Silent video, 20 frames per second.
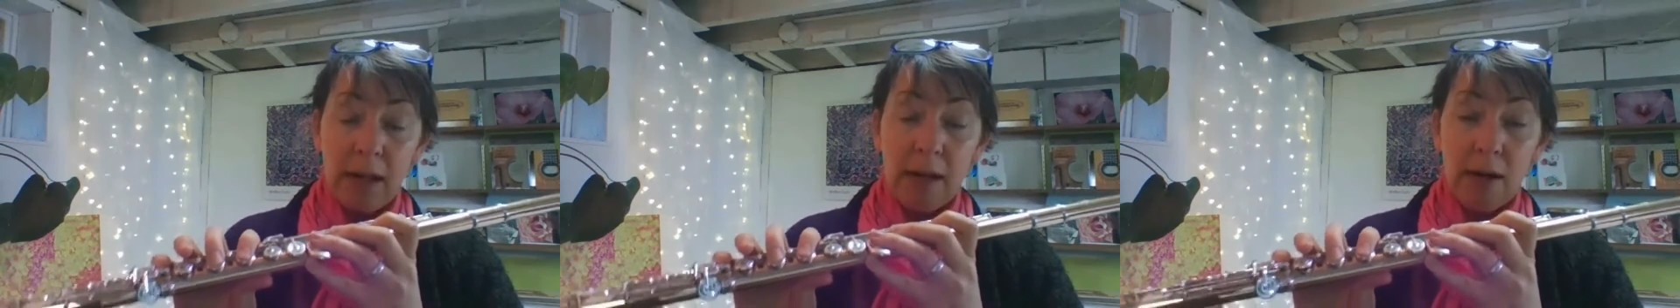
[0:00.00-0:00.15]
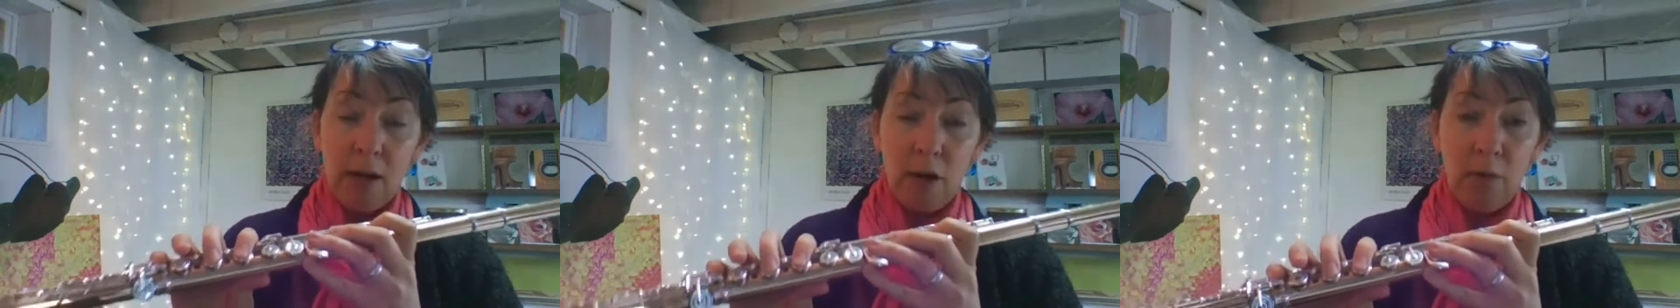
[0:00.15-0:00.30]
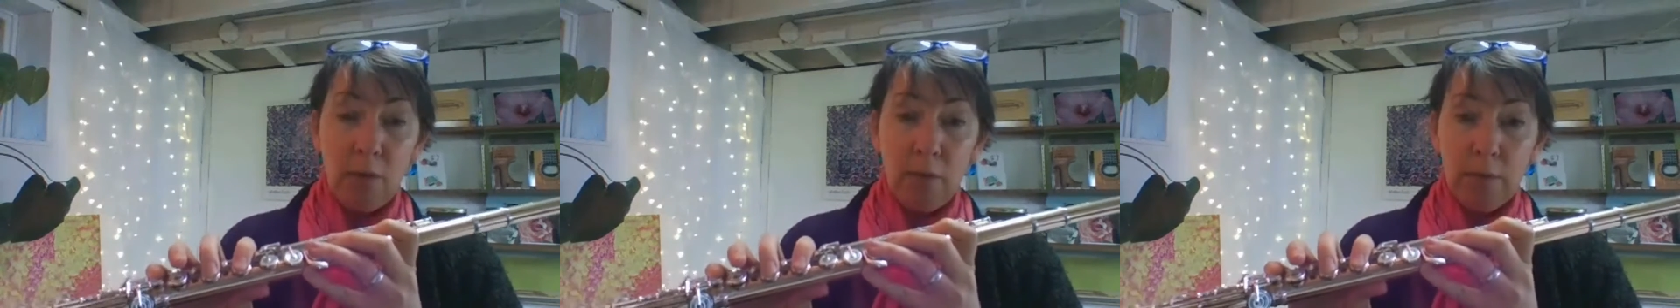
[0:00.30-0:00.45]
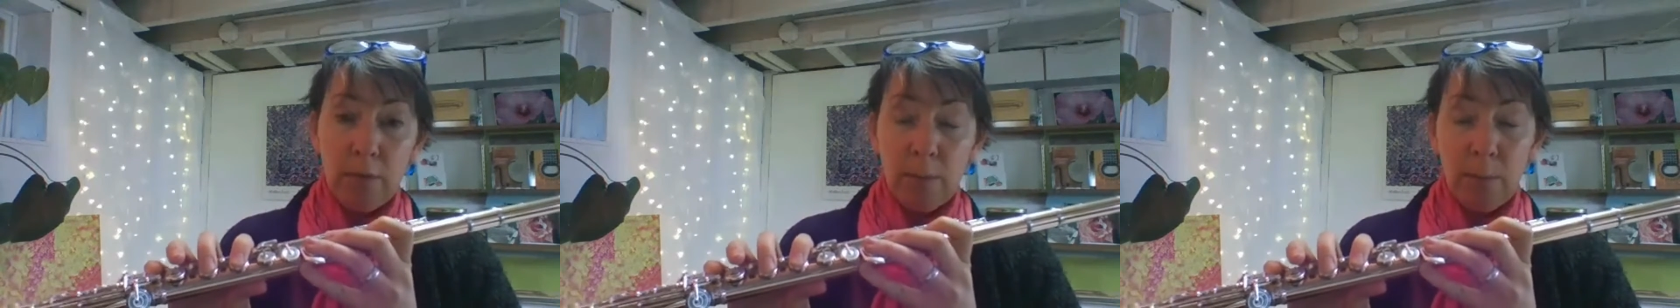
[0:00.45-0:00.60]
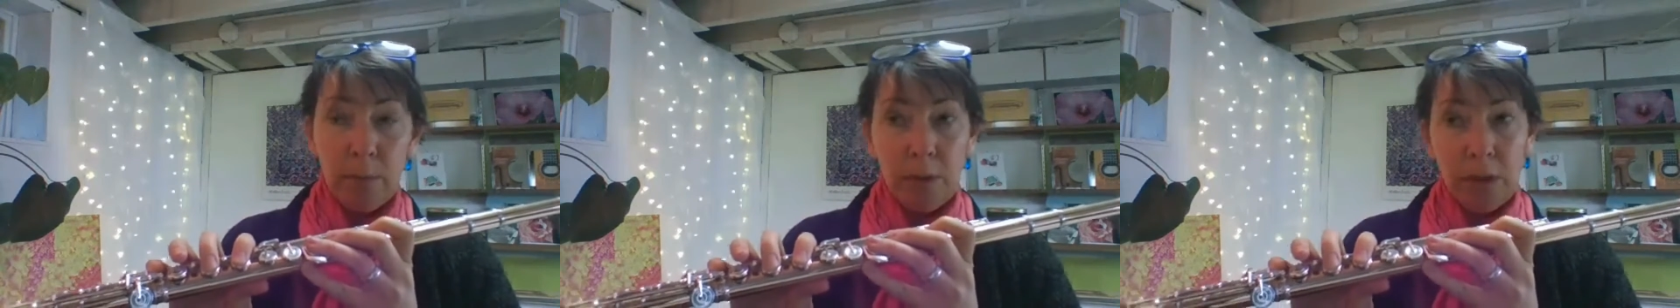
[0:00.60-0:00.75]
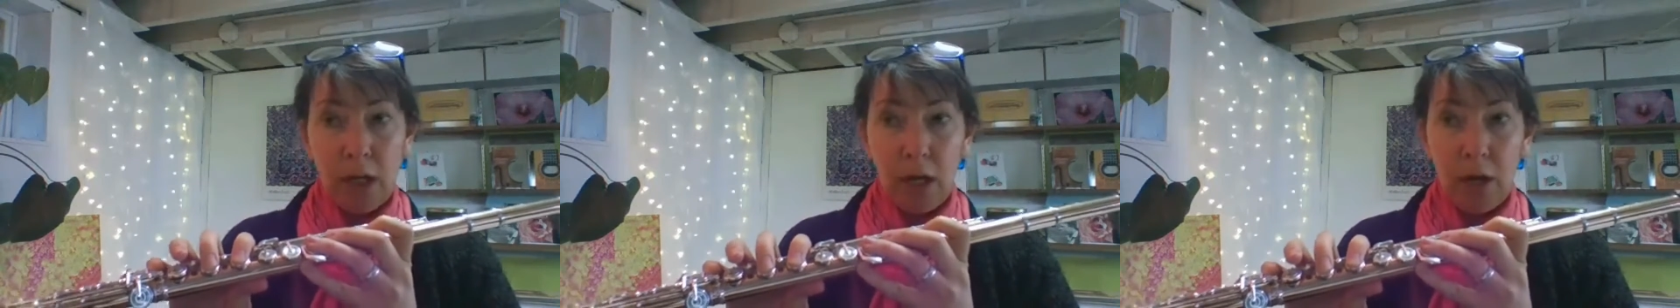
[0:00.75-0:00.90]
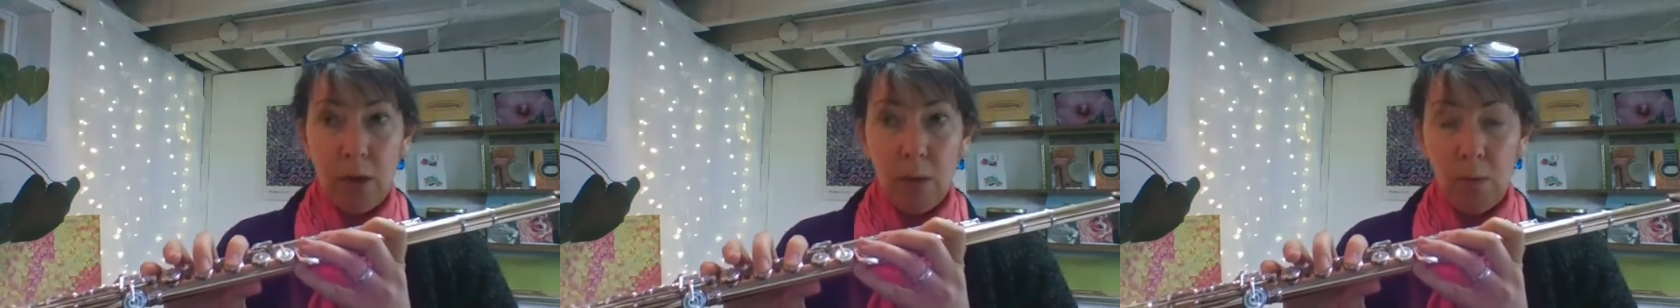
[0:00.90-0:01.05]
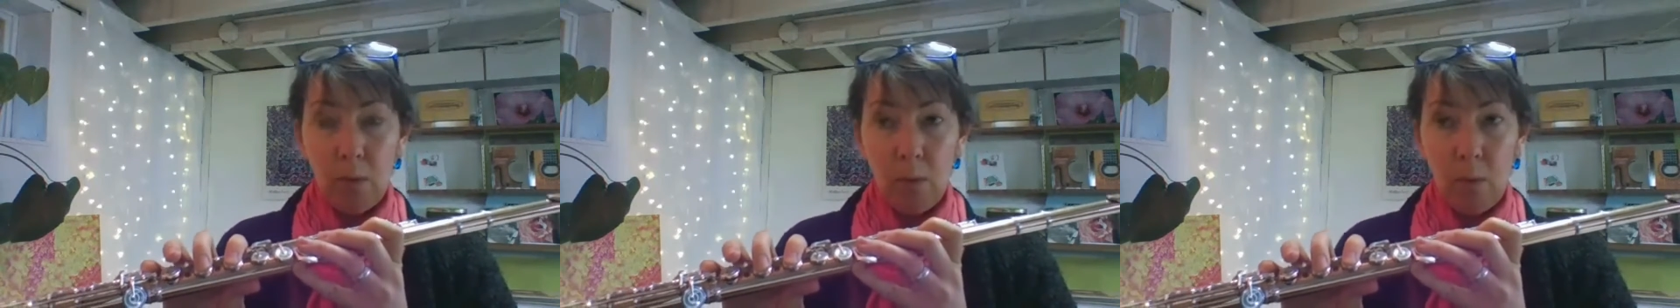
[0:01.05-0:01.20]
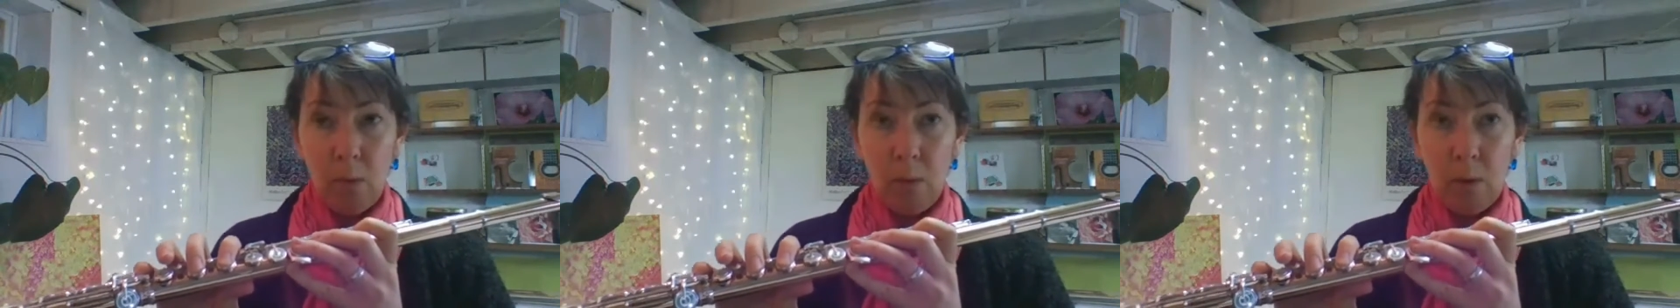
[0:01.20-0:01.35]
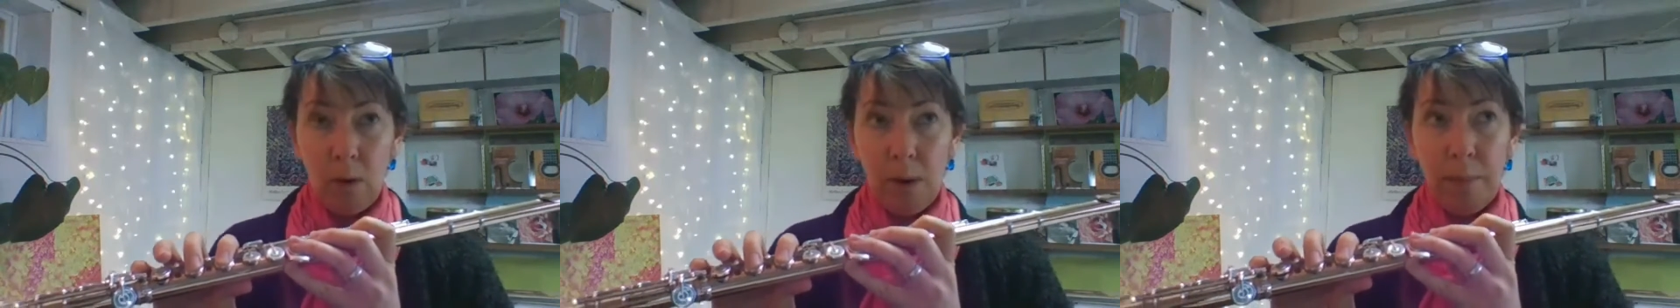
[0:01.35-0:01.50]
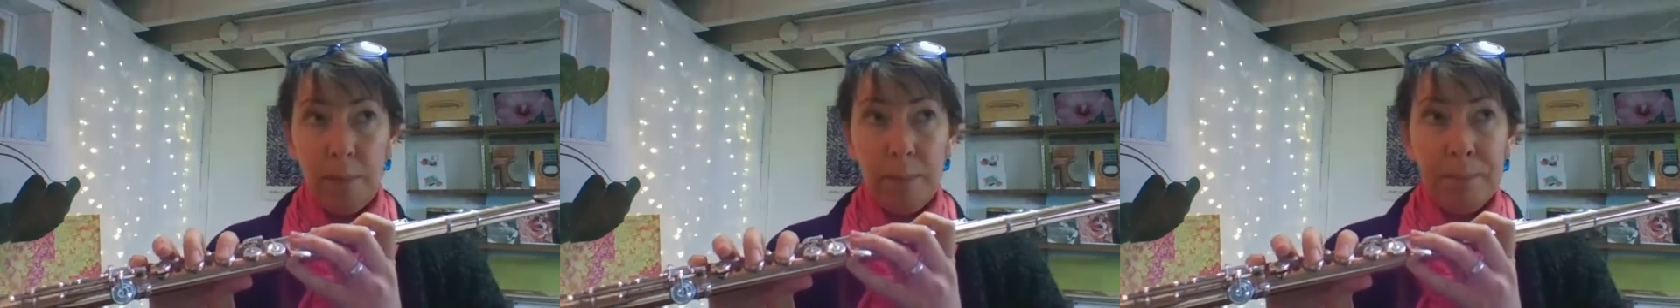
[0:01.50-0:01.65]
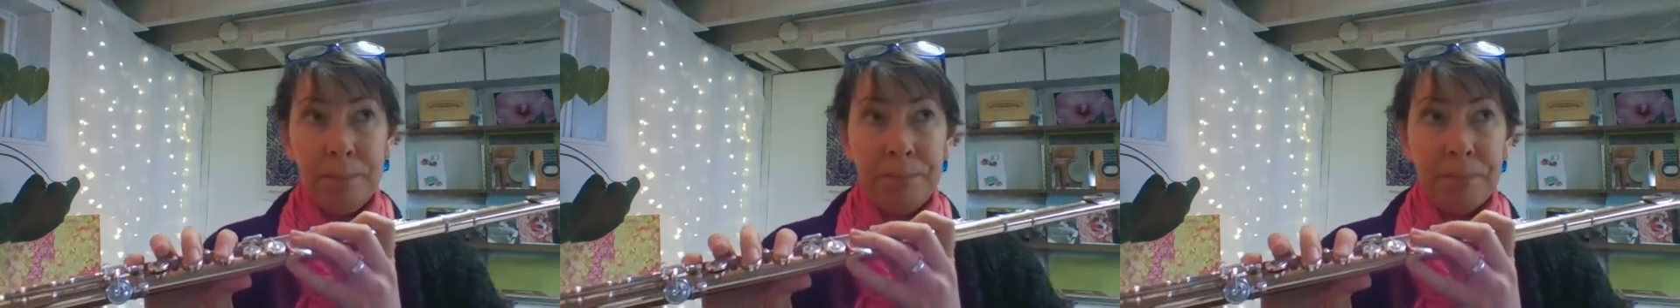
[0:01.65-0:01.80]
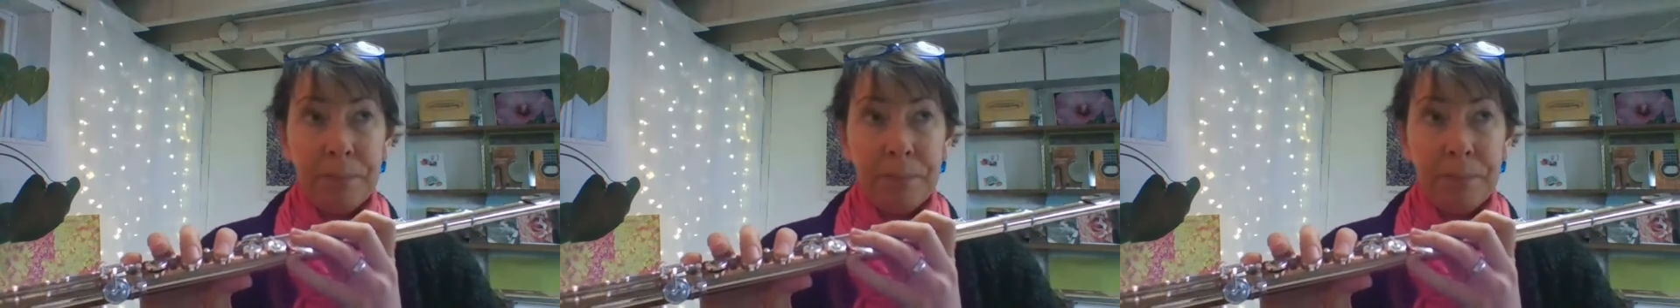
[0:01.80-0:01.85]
and overblow or